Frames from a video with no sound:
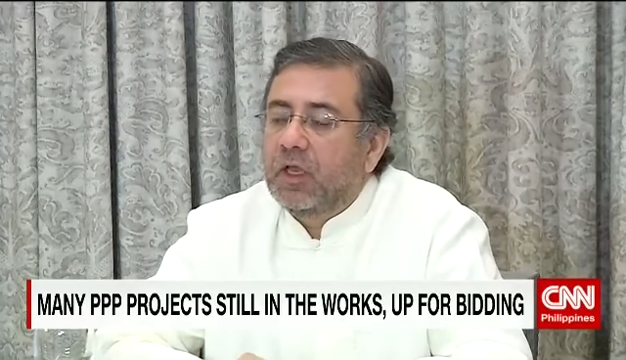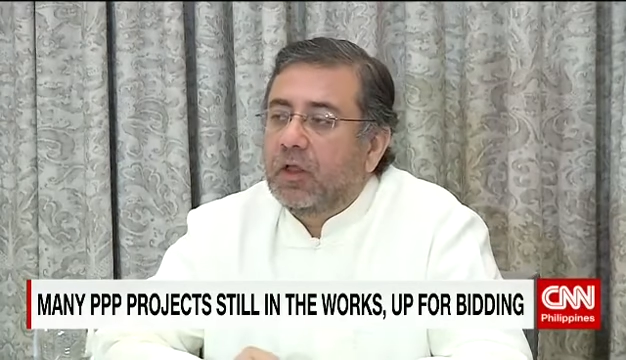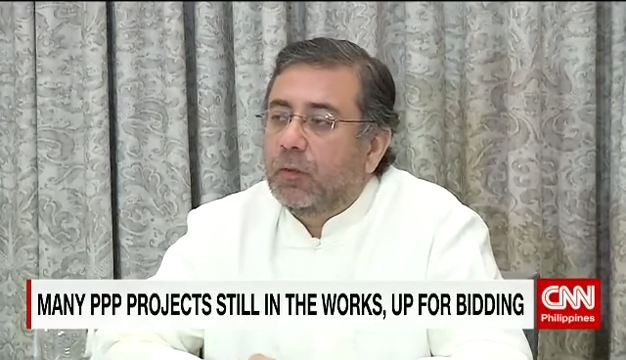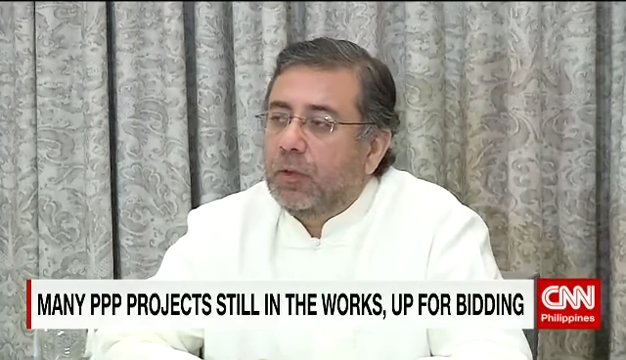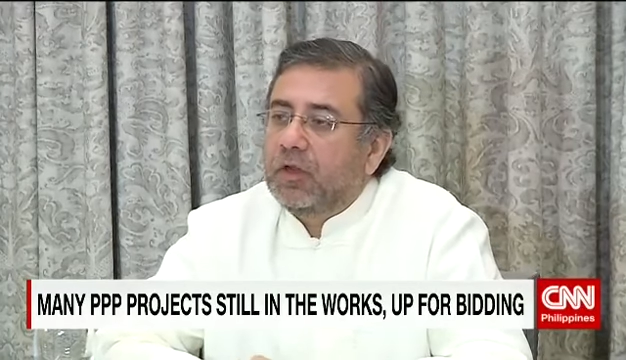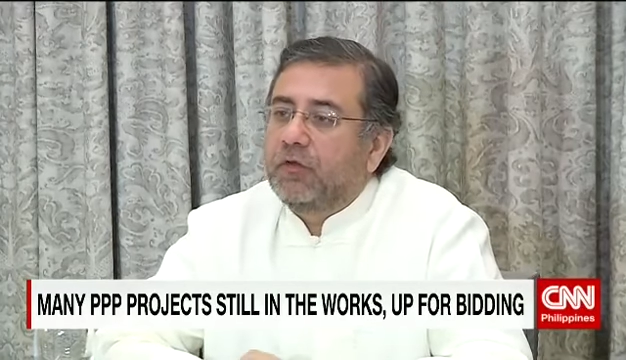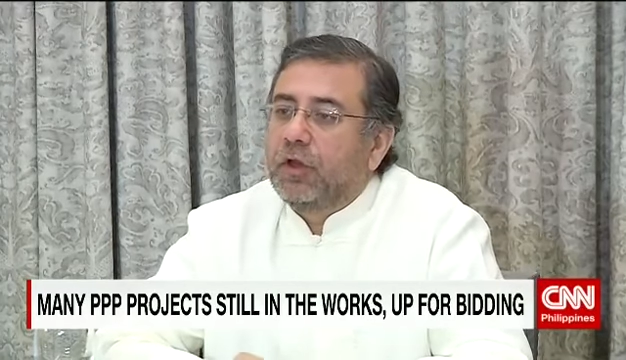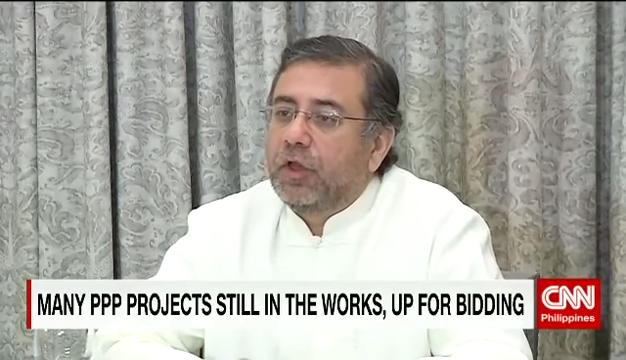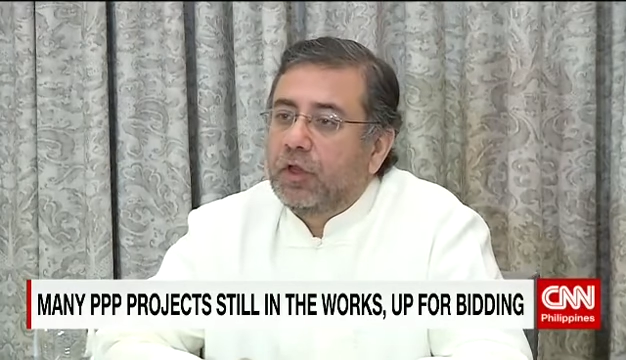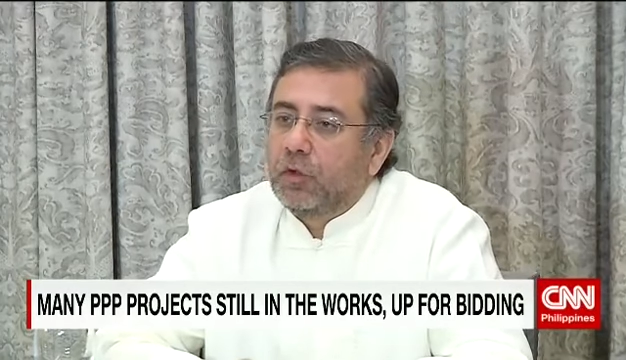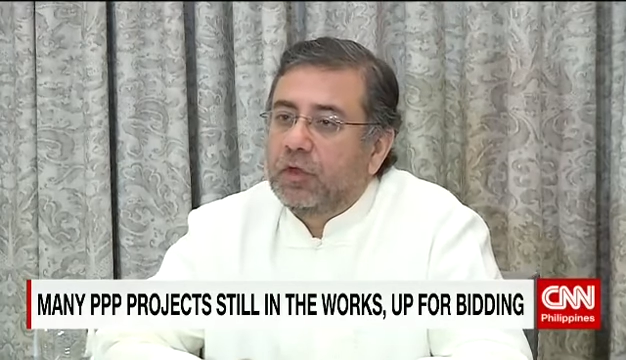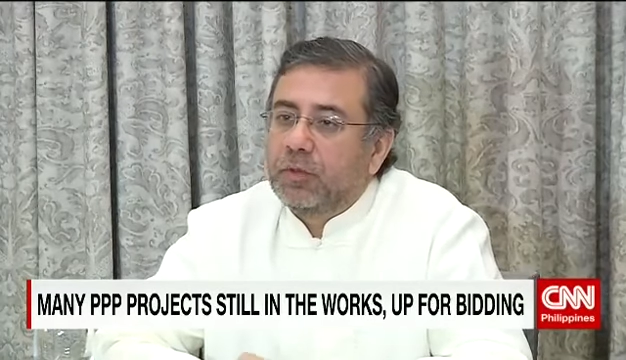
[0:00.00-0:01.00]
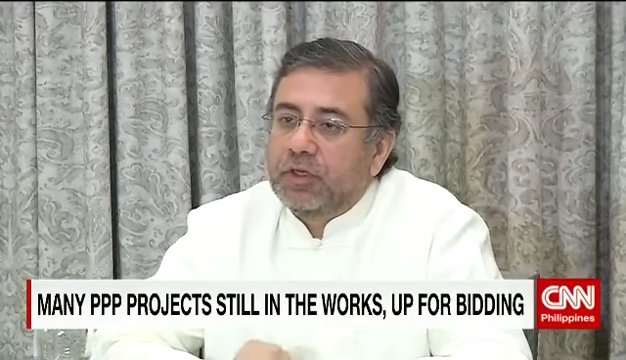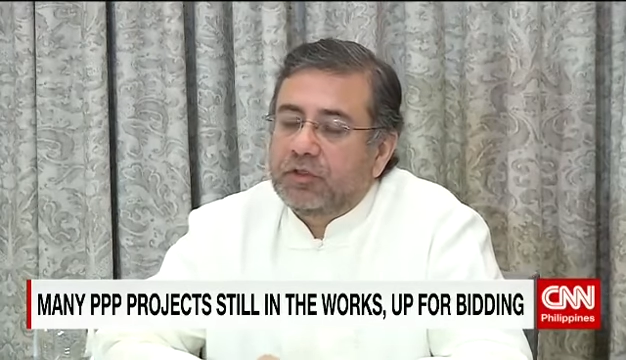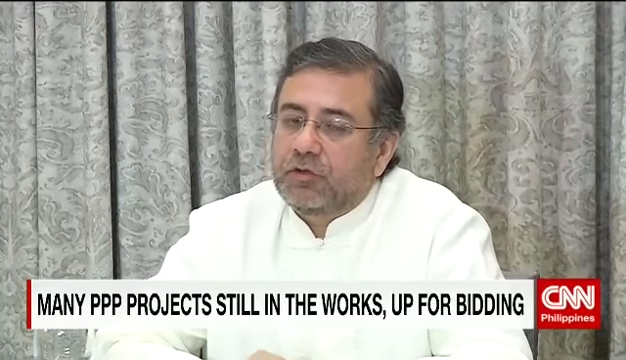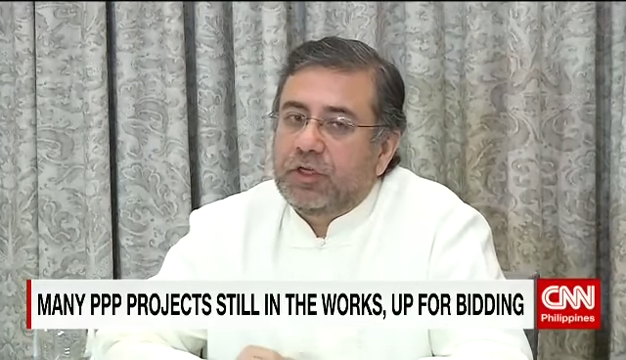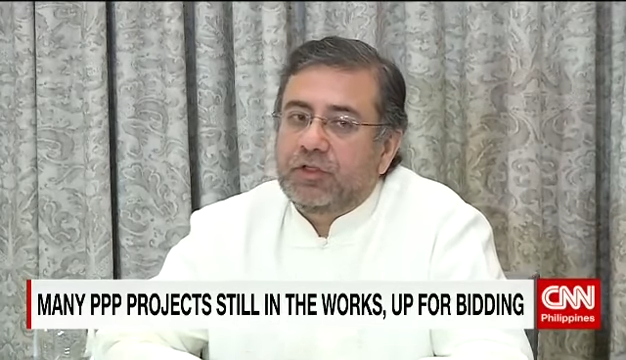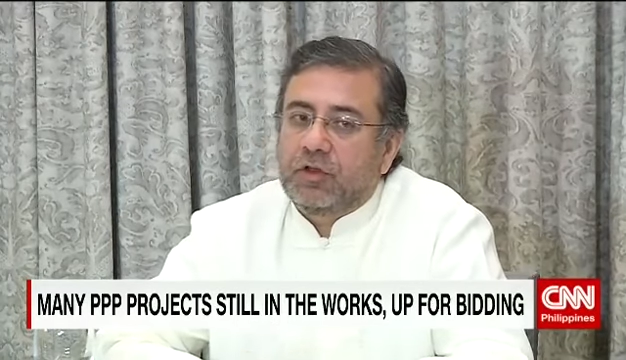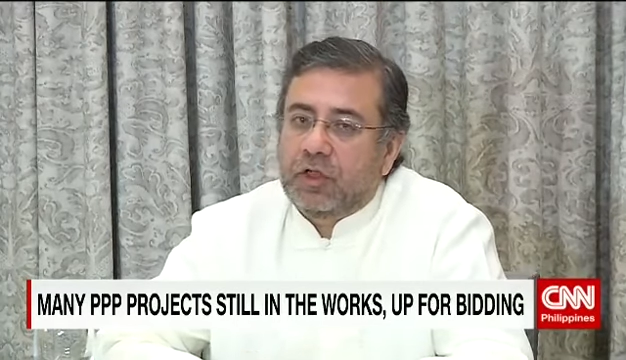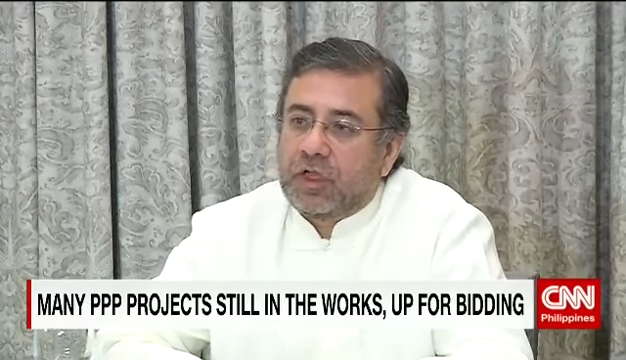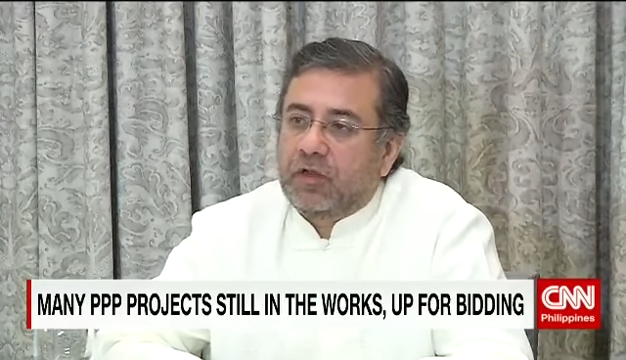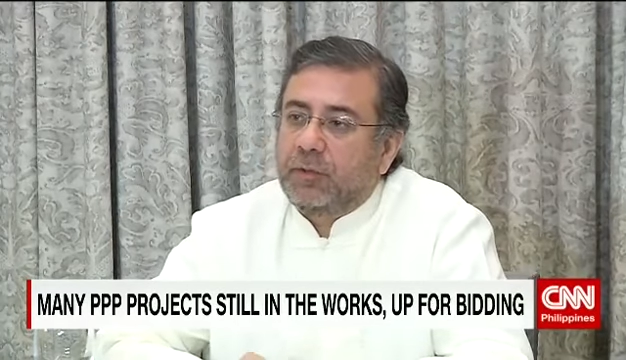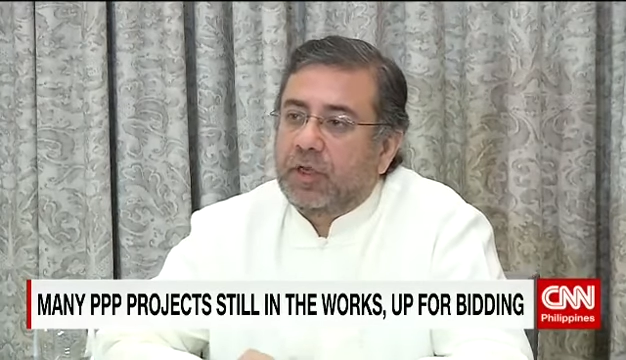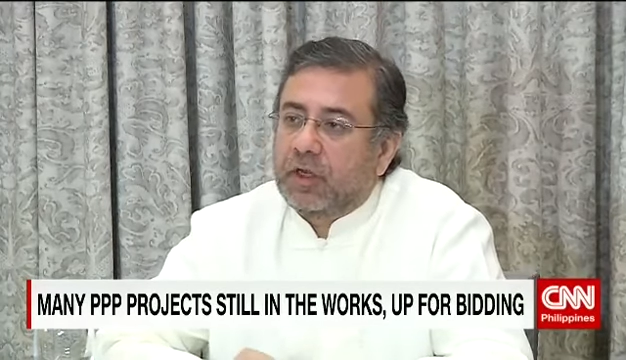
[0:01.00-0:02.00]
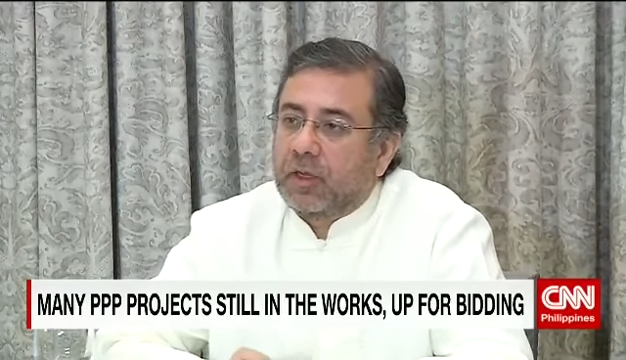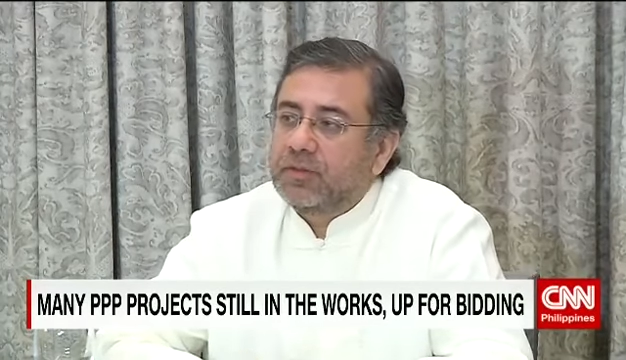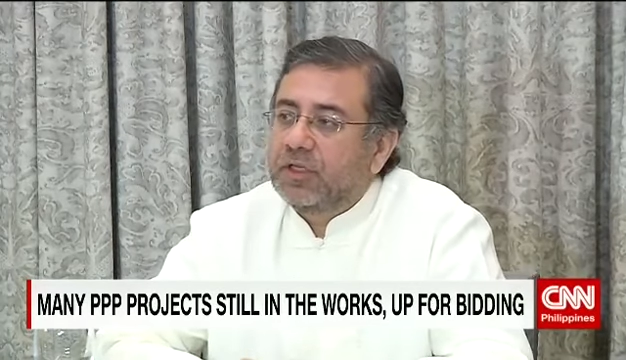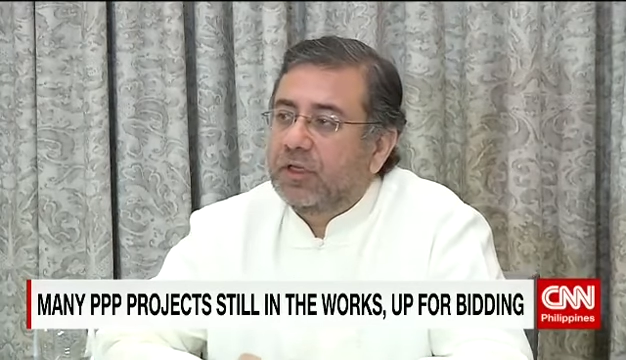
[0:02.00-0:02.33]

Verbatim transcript: whenever a new administration or government comes in,